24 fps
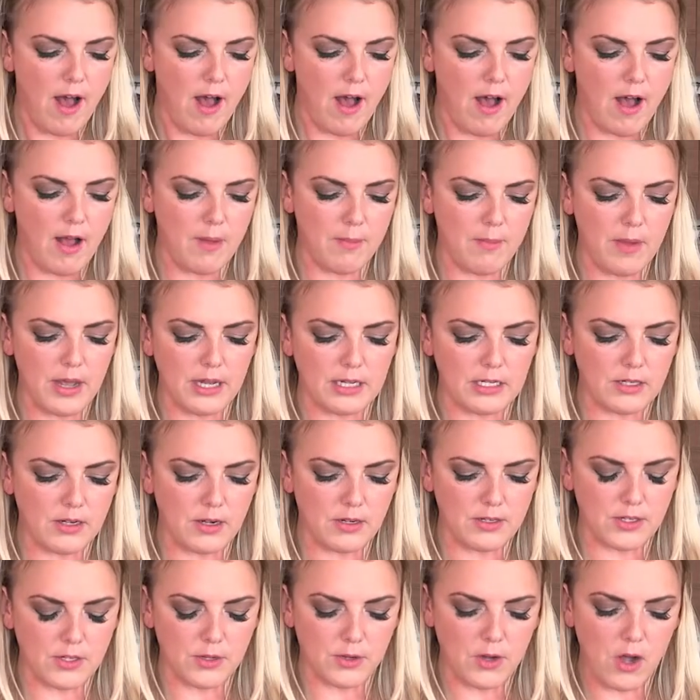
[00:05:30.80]
It's
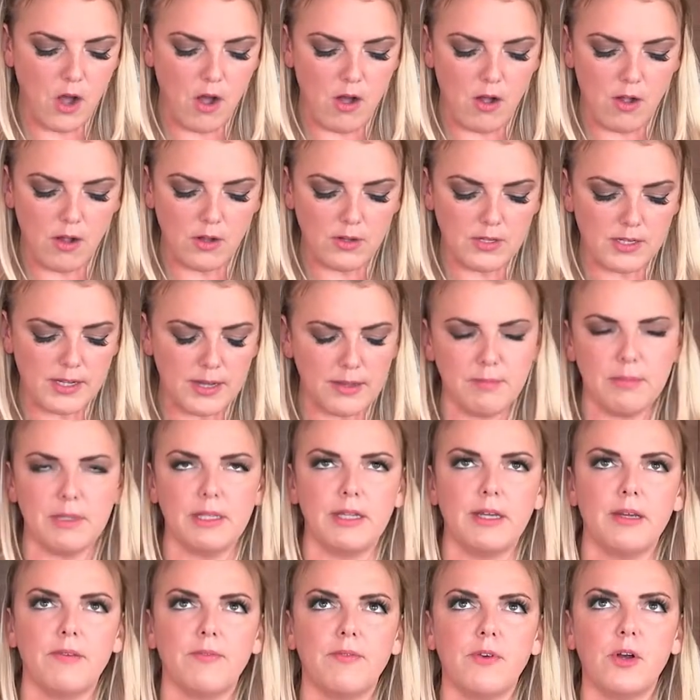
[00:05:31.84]
also called, I
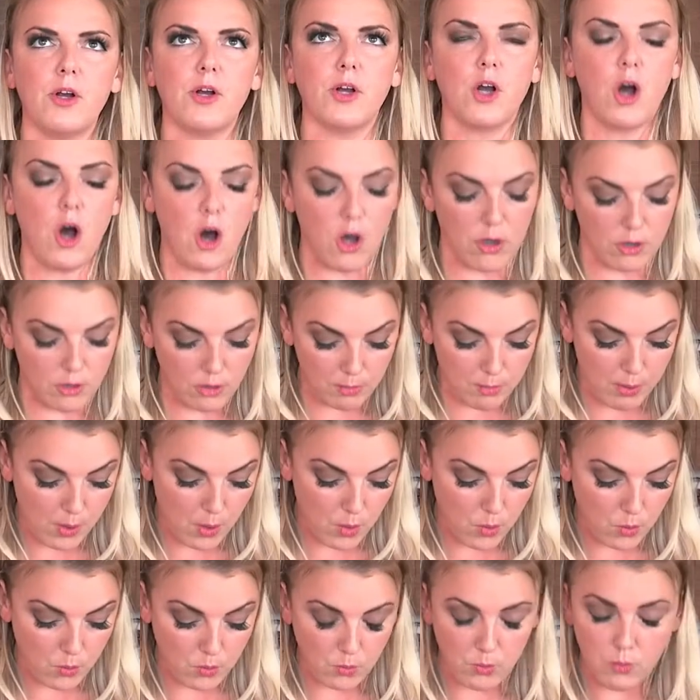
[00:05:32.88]
believe, a cuttle
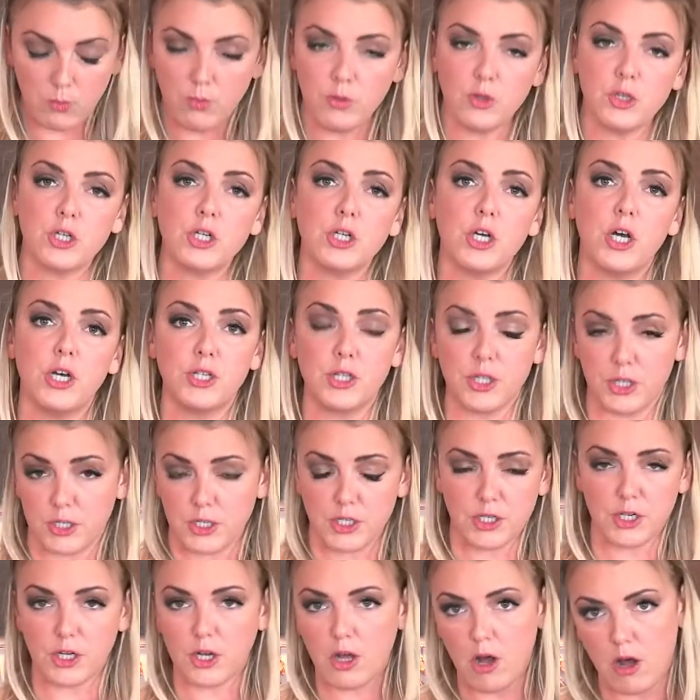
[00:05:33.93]
bone, because
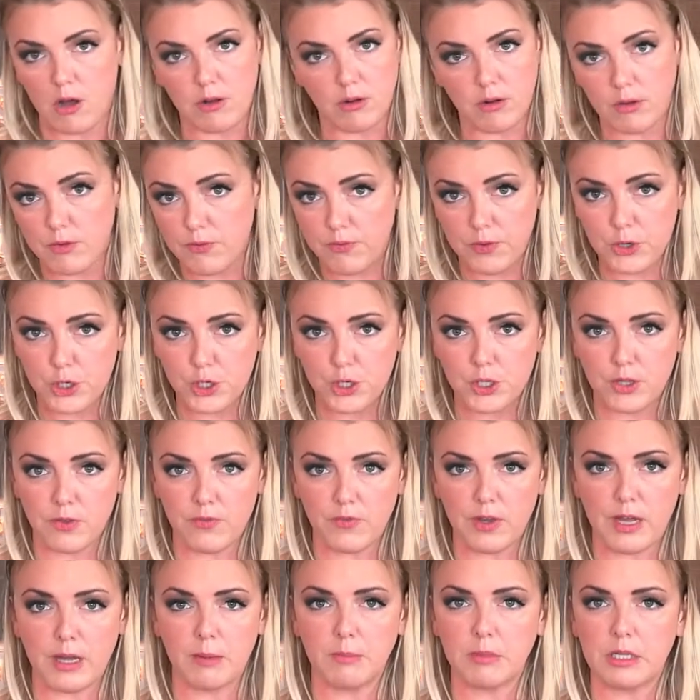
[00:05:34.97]
it's a cuttlefish, the
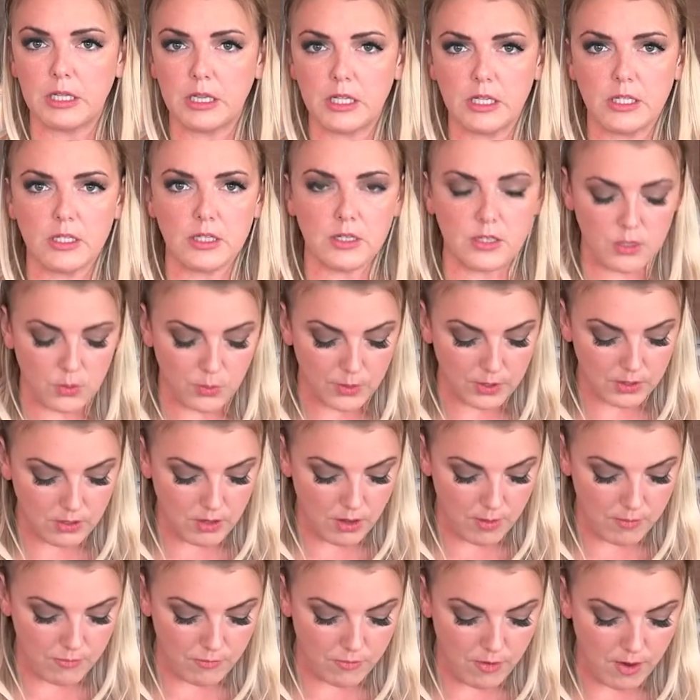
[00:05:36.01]
family that the squid
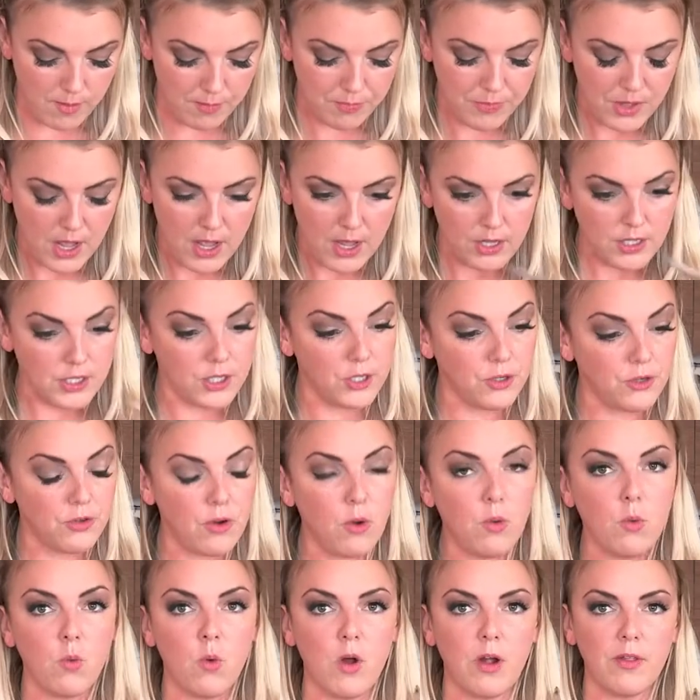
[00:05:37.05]
come from. You
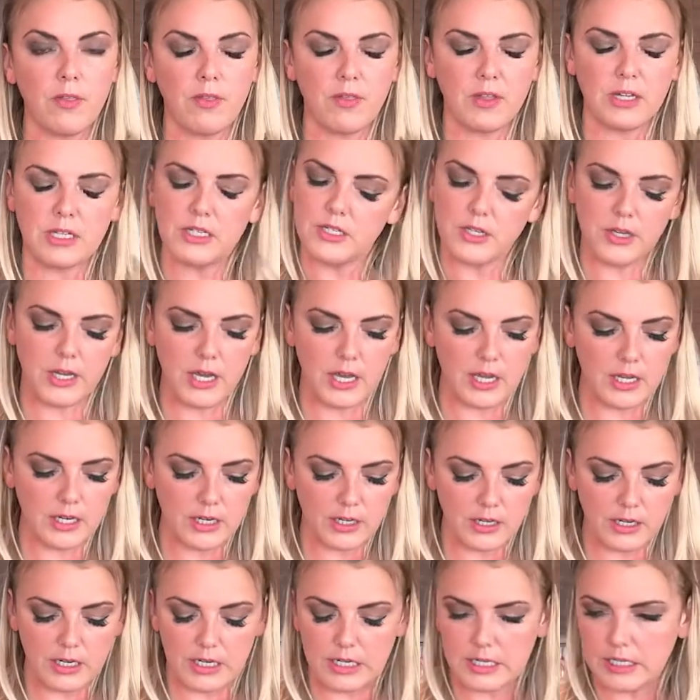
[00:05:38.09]
don't want this. You can't
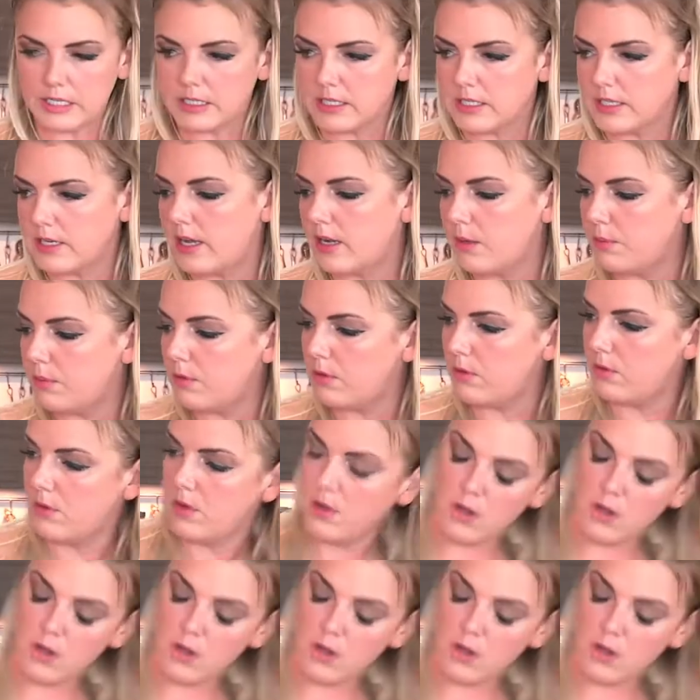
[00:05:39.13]
eat it. It's inedible.